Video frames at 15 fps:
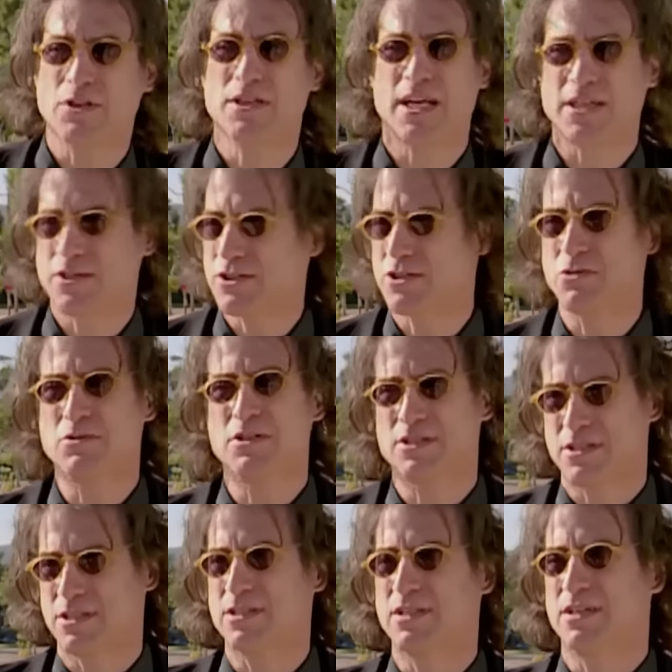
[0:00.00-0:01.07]
you're not just doing
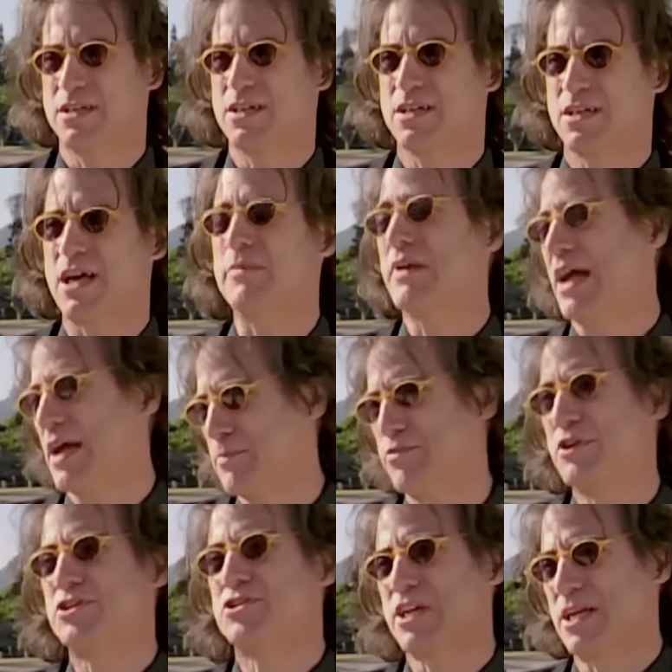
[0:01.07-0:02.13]
this to... I mean, I
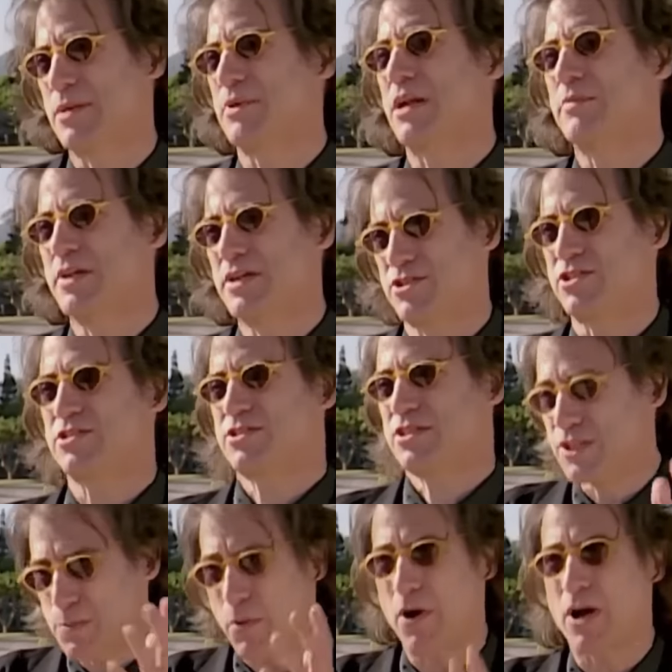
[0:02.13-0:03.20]
appreciate it, but I mean,
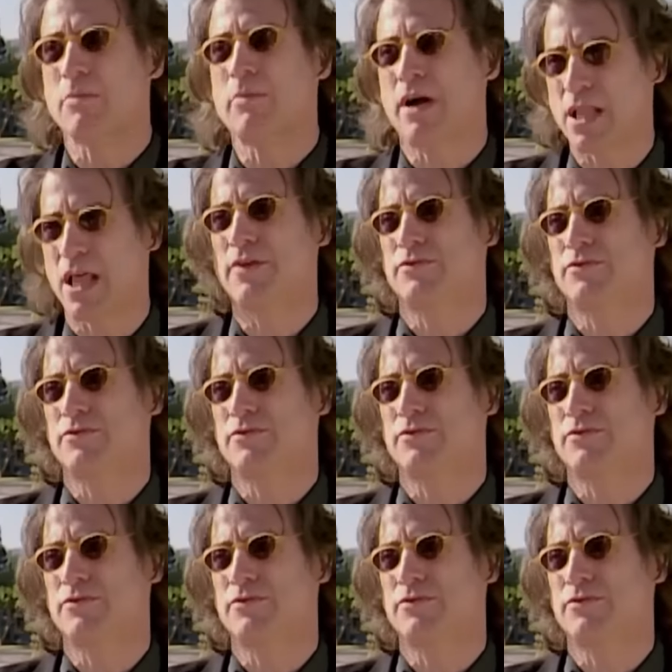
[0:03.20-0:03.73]
she's part of my life.